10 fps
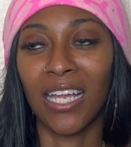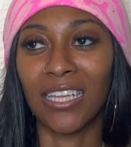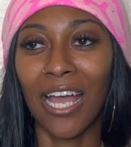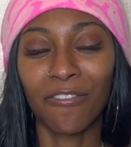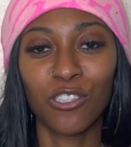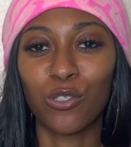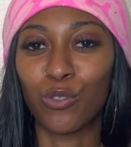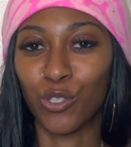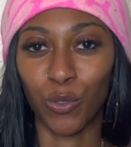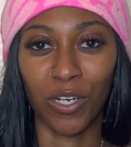life is
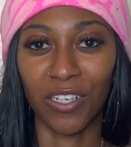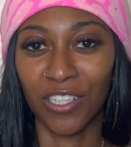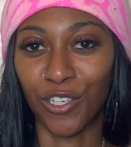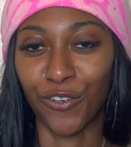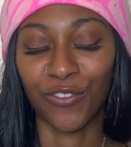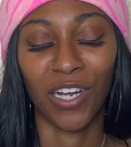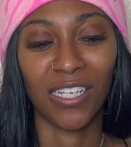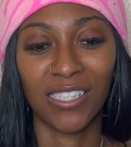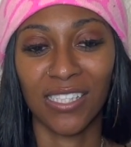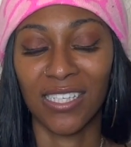too short, for
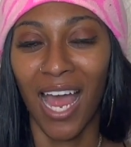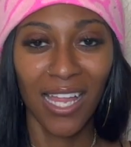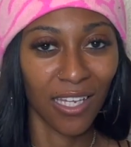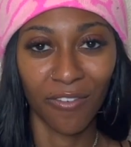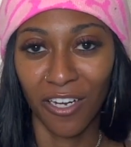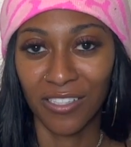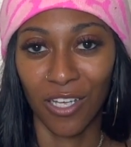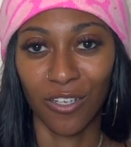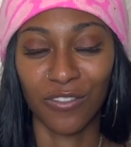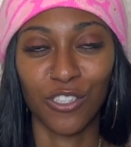us to not love
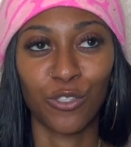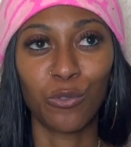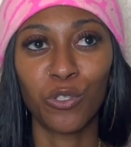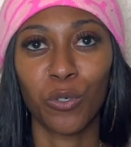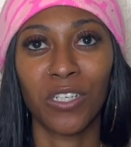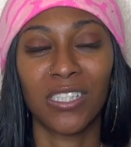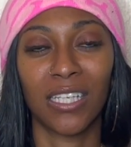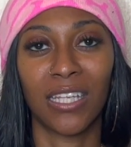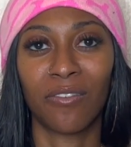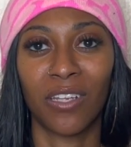ourselves. It's too short
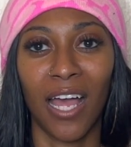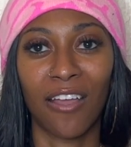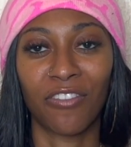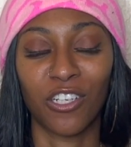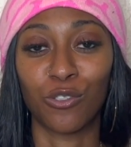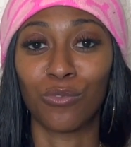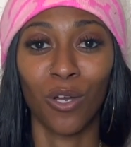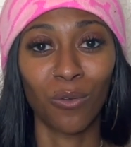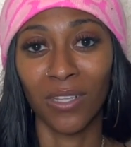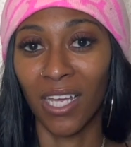to live a life that you
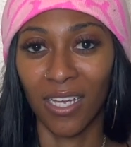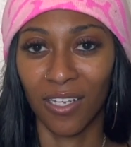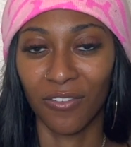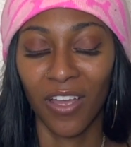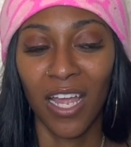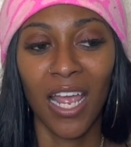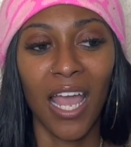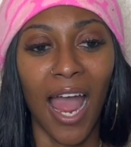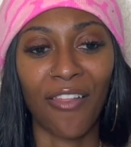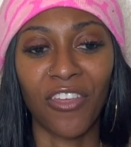don't love.
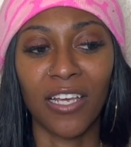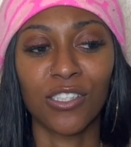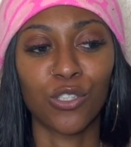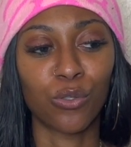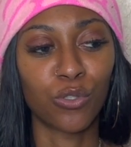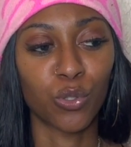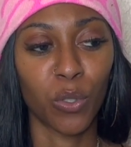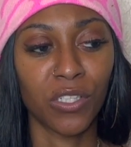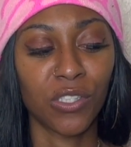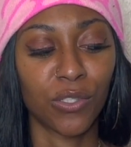I think it's too
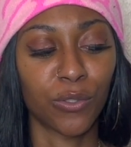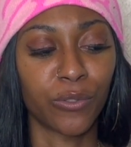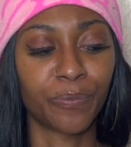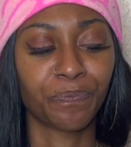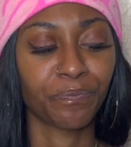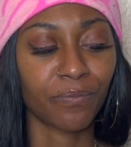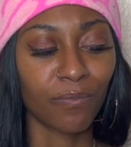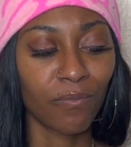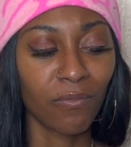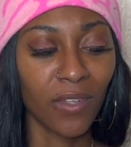short to
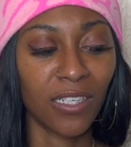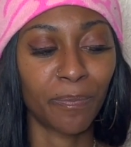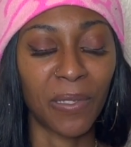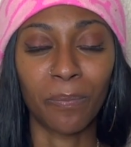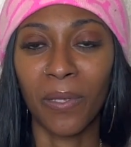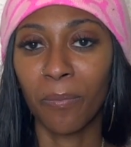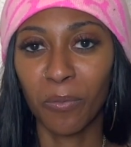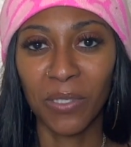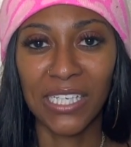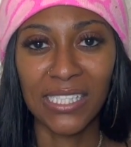be people
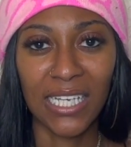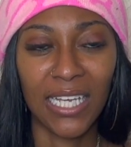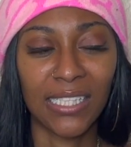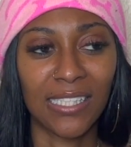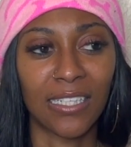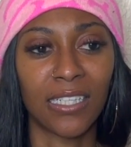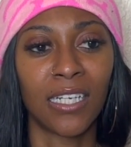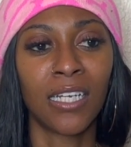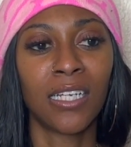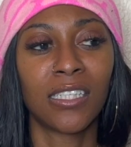pleasing and
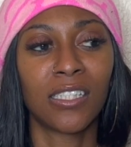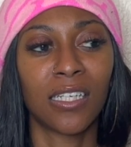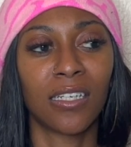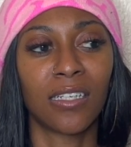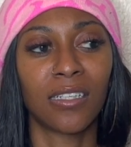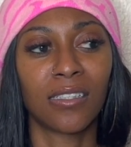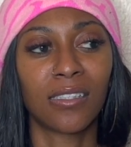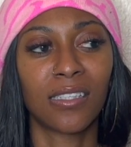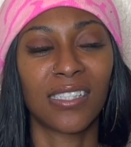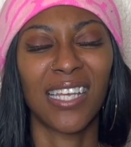
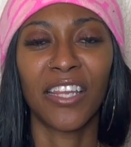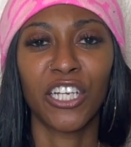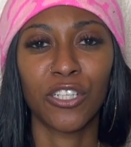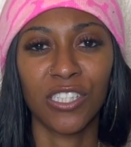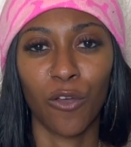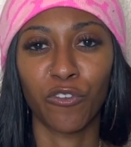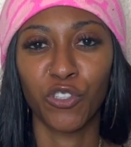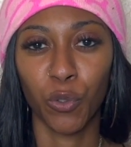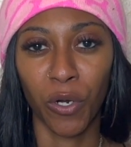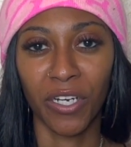to selling yourself
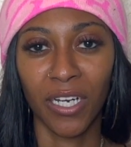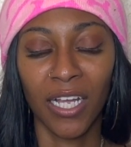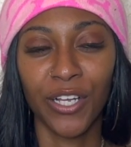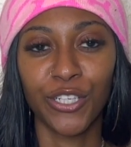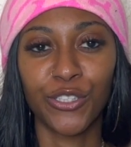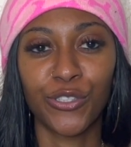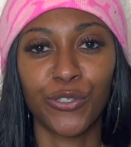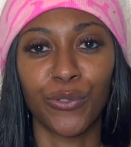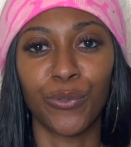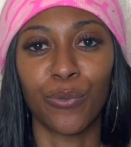short
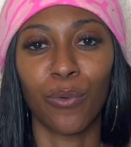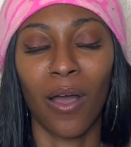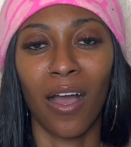to